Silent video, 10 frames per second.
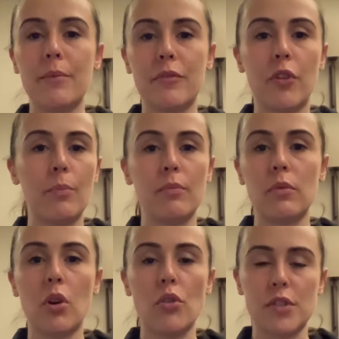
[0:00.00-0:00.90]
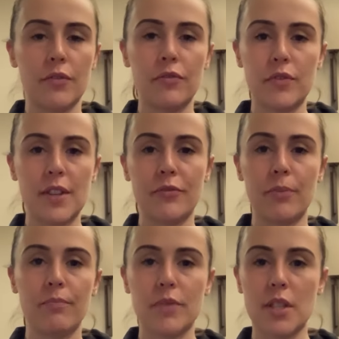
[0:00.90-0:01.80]
from lots of
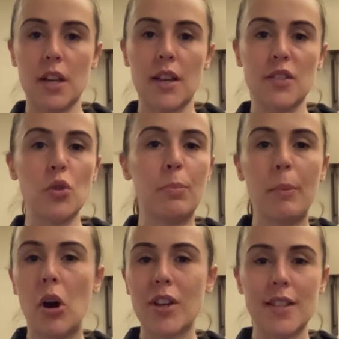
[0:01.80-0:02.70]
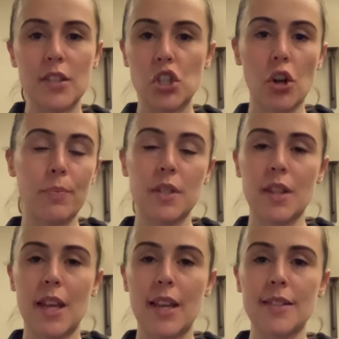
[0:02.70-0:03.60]
different supermarkets and shops and
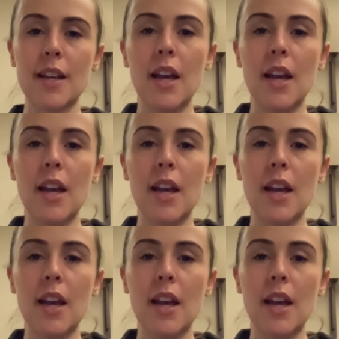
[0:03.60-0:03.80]
things.